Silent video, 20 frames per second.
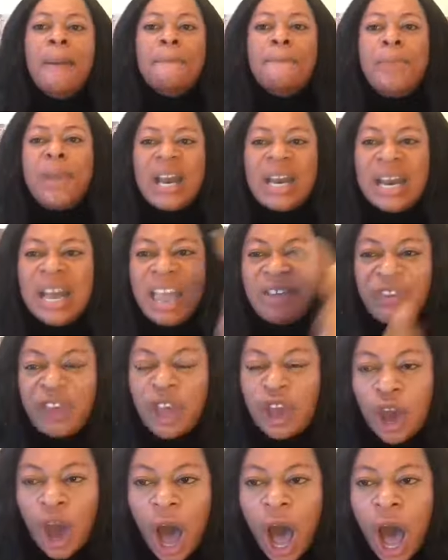Believe
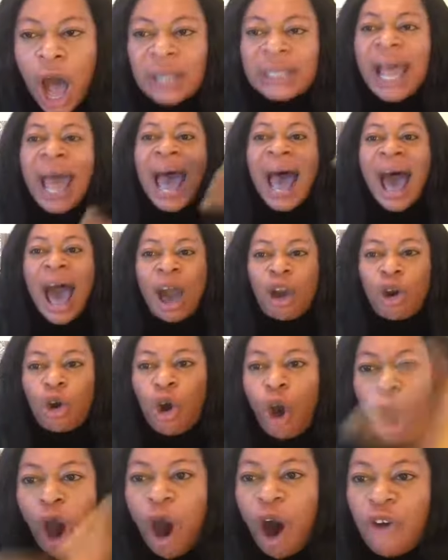in God and
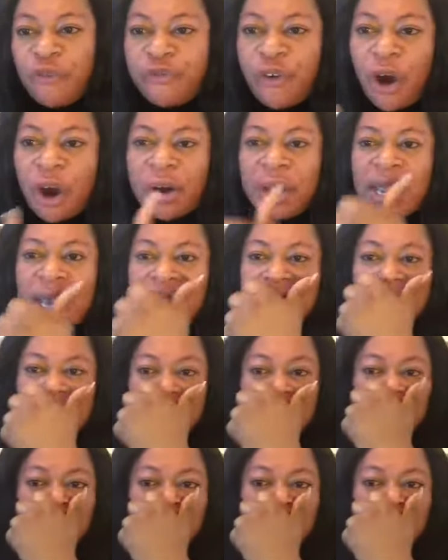go for it.